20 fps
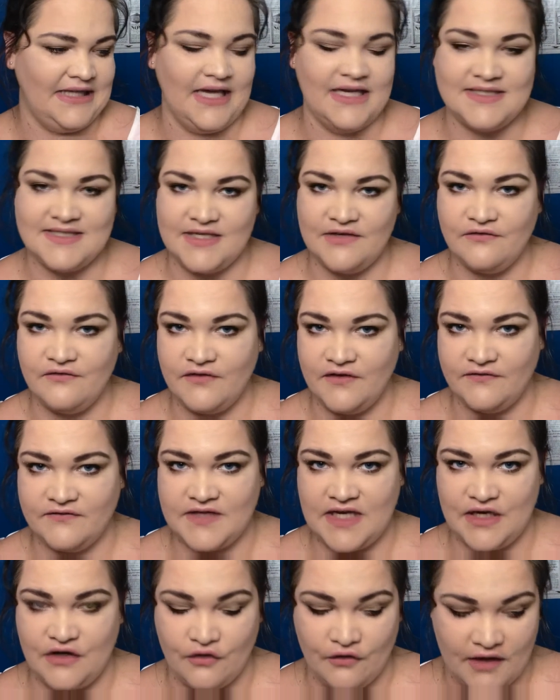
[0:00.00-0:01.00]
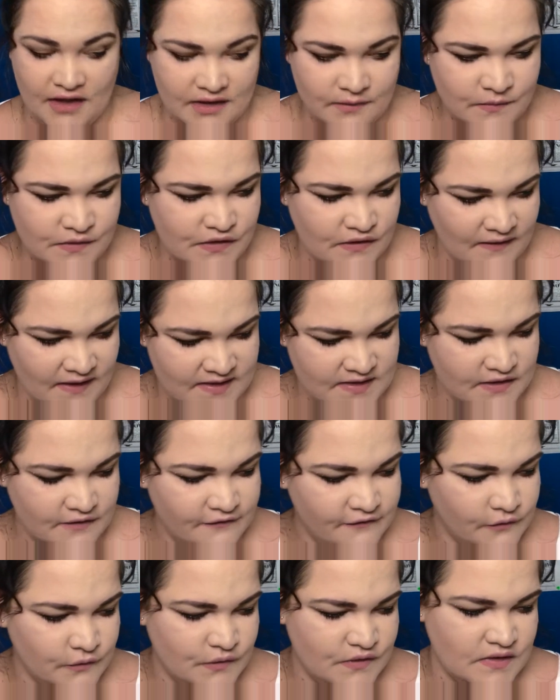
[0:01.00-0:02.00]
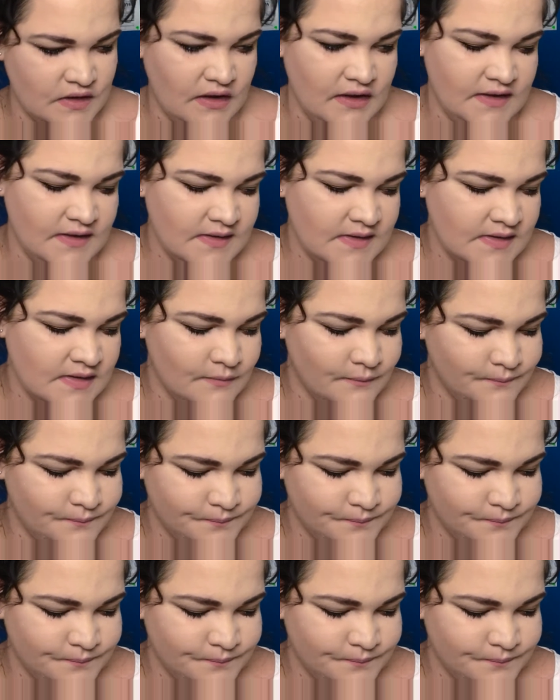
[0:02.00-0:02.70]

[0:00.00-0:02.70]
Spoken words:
that's in 15 grams, so that's the full size.